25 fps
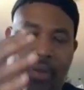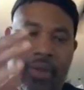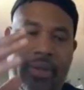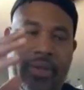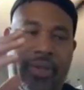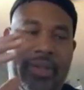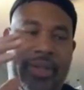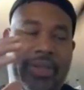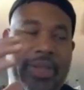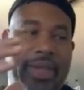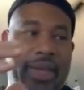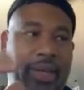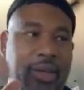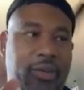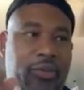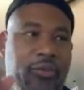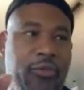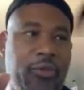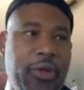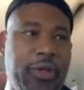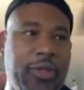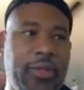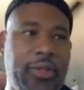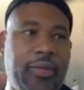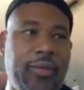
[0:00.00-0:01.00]
a second
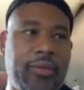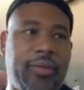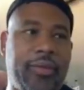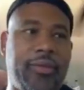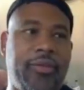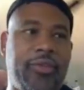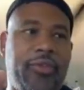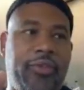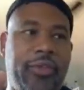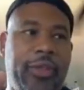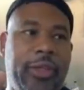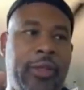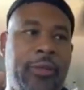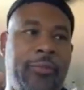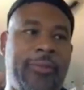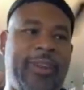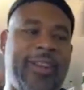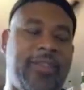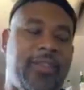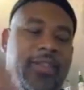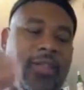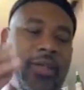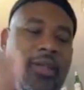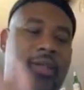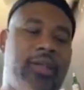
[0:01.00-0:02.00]
version of the film
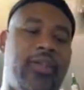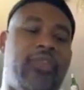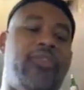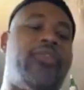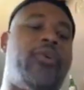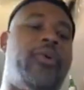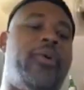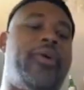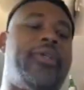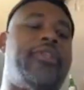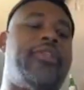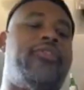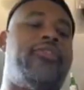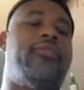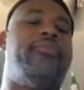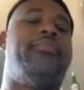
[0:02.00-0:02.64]
that's gonna focus